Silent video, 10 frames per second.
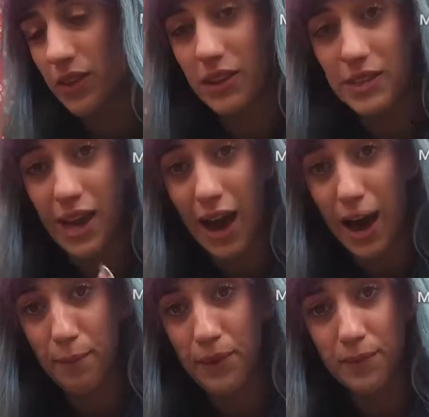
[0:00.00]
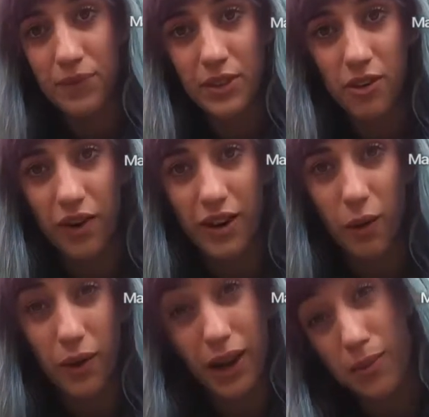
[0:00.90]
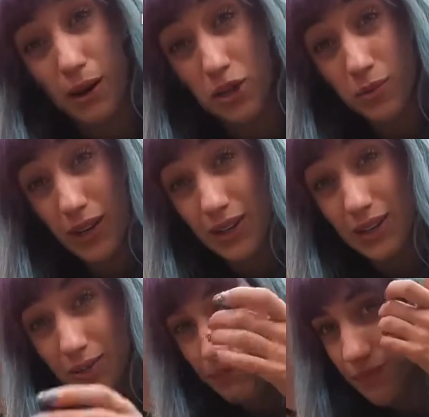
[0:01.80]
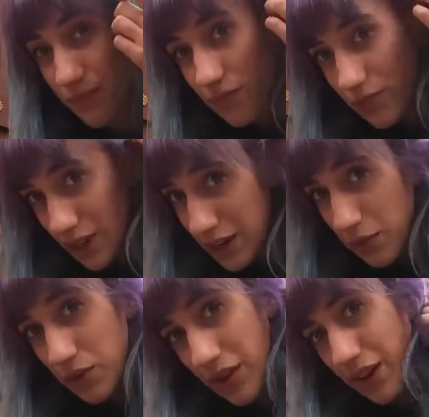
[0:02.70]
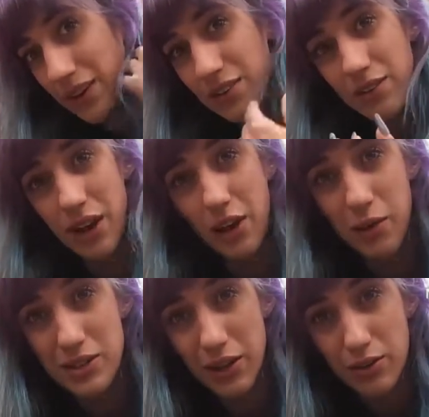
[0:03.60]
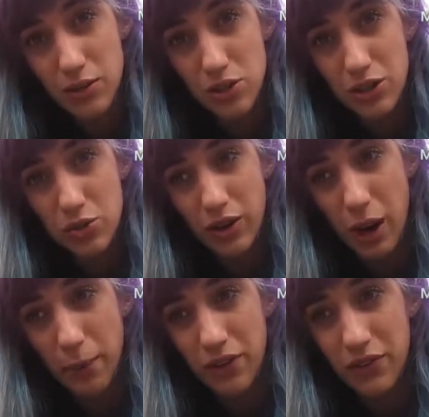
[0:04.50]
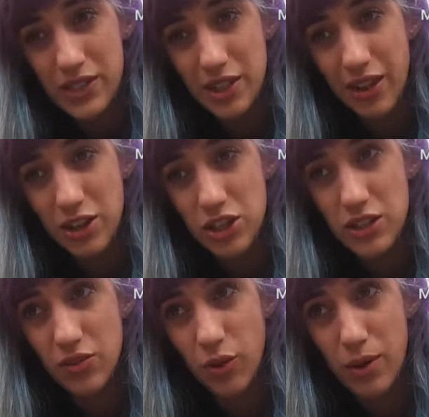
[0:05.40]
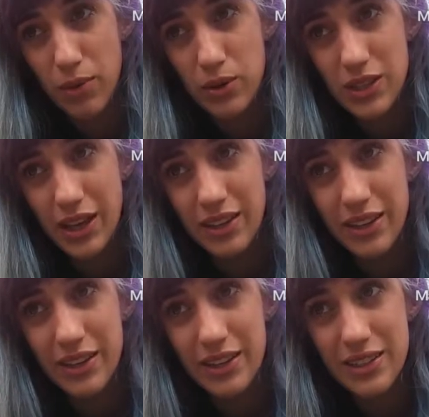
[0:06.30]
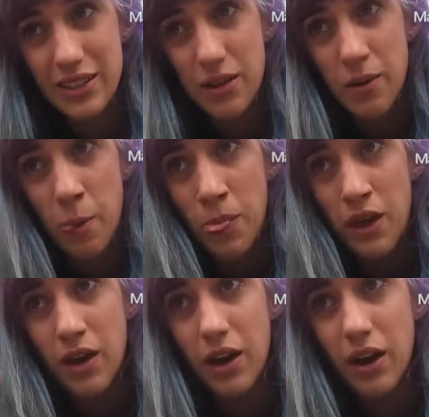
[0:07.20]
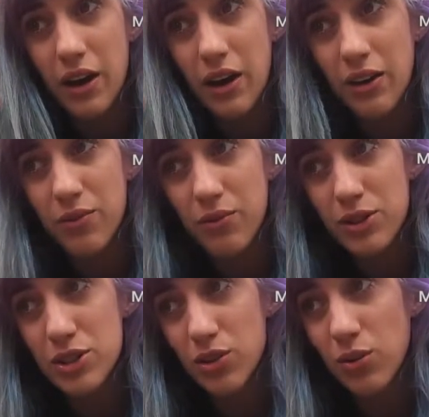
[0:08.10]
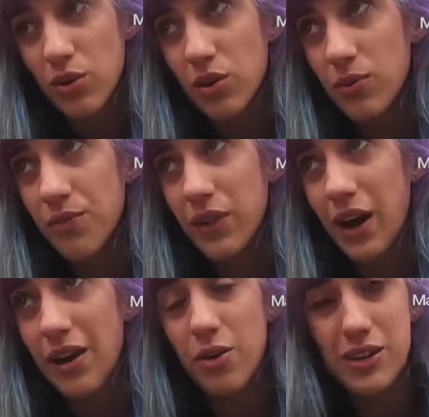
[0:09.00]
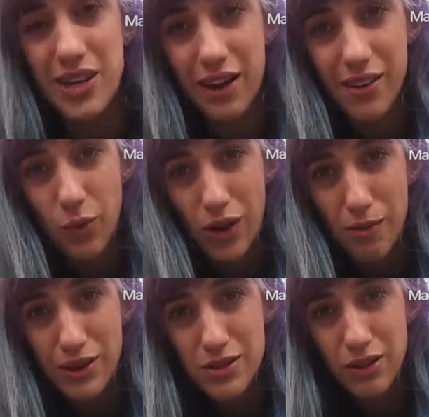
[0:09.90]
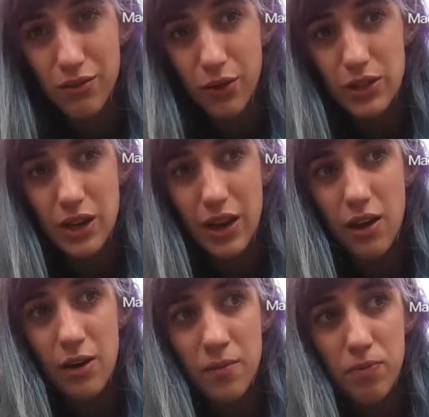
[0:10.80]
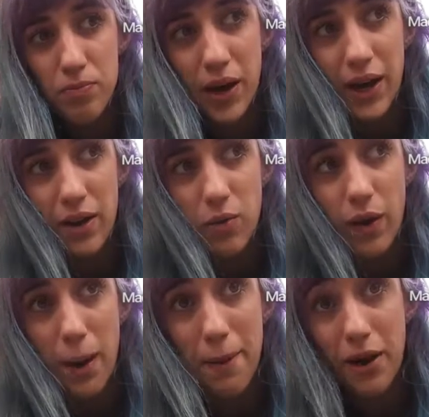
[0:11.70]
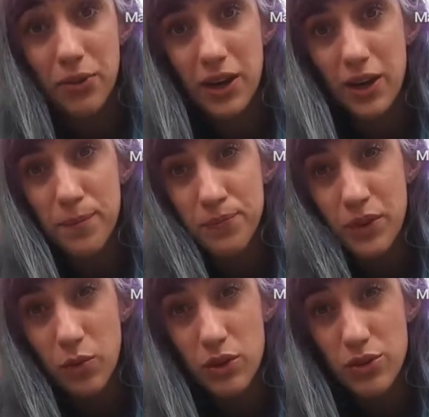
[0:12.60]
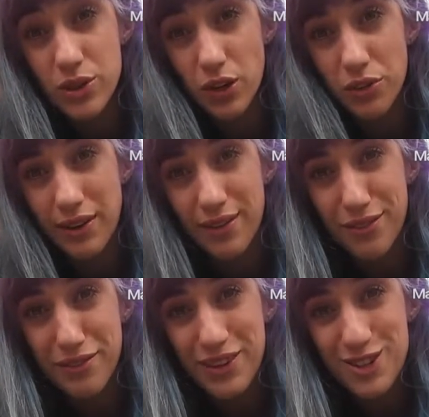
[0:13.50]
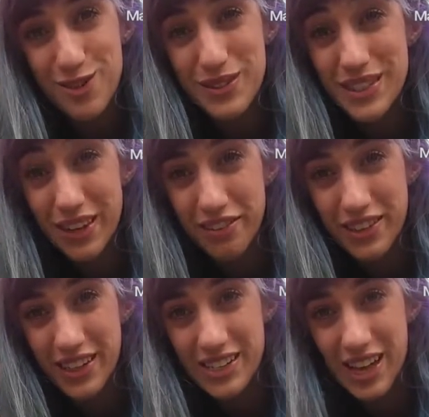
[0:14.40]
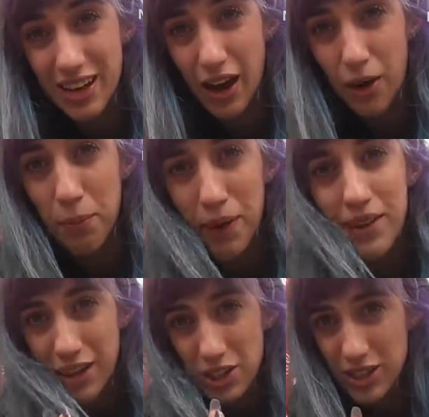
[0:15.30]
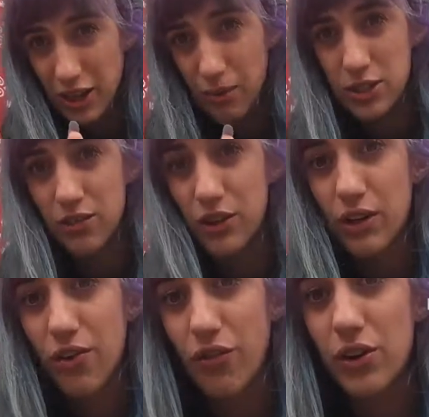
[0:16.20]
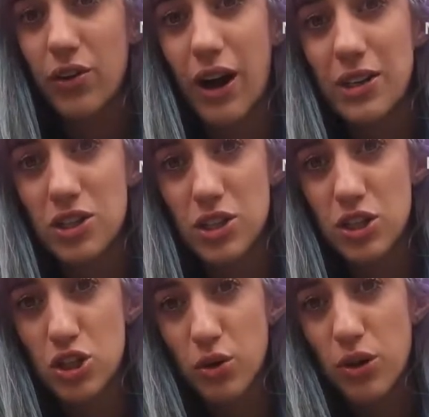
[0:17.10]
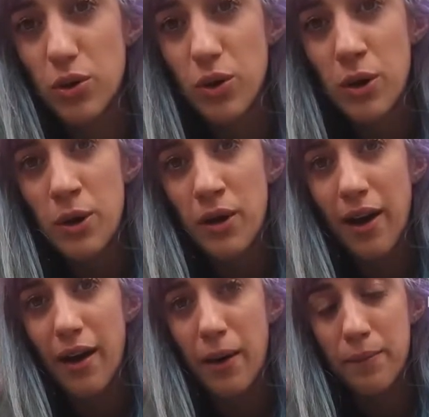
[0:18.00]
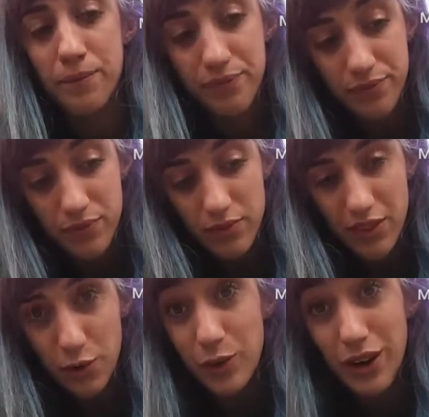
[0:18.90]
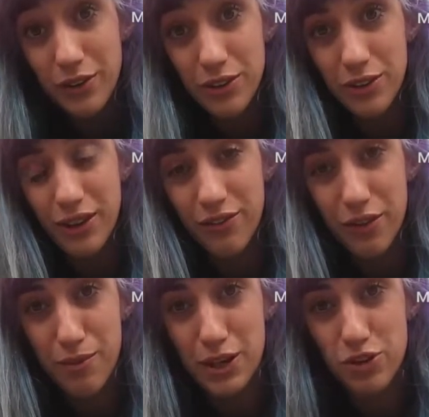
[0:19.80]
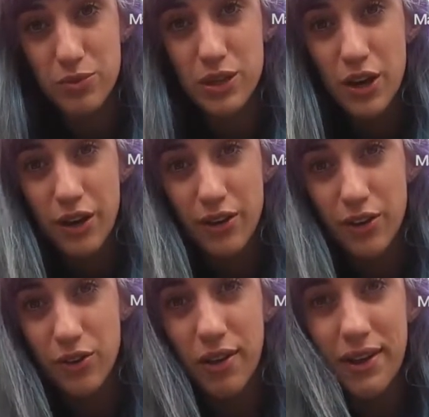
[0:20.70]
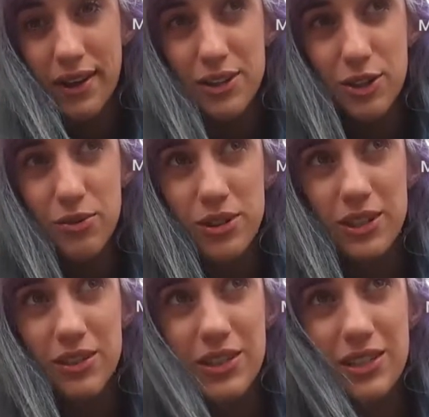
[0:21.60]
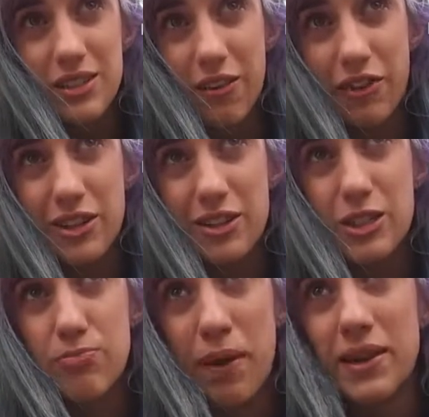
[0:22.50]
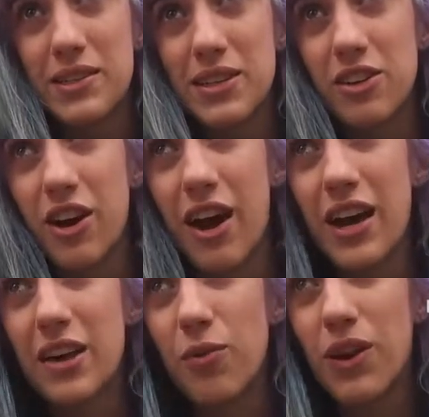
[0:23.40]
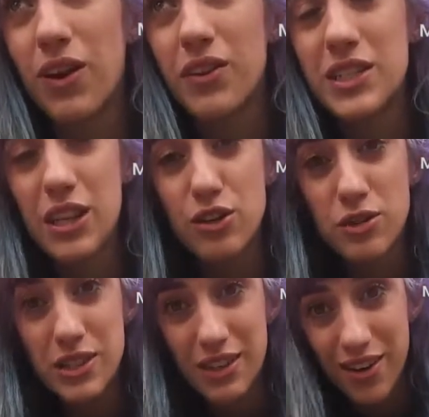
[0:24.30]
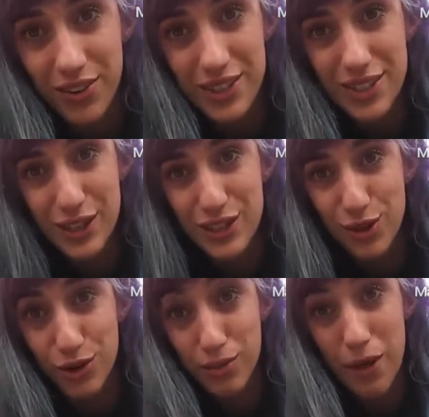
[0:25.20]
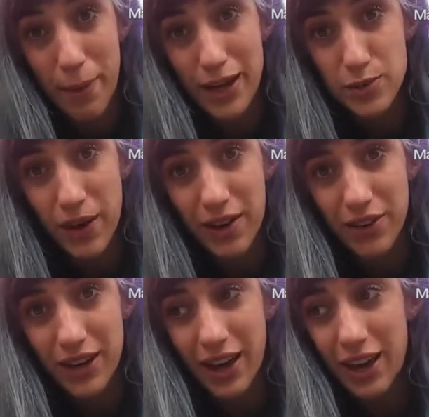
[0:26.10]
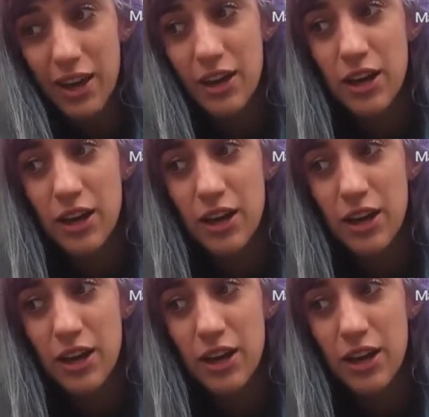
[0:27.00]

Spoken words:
in this app to find out what kind of mushroom it is. And it will narrow it down usually to a couple different selections of what it most likely is, which is cool. I know exactly what I'm hunting for today, but when I'm out there, when you start looking for the mushrooms, it's like really exciting. I'll probably actually take a bunch of video for you guys just to show you. When you're out there looking for the mushrooms, you like get tuned into this different space in your head where all of a sudden you see all these things that you normally pass by every day.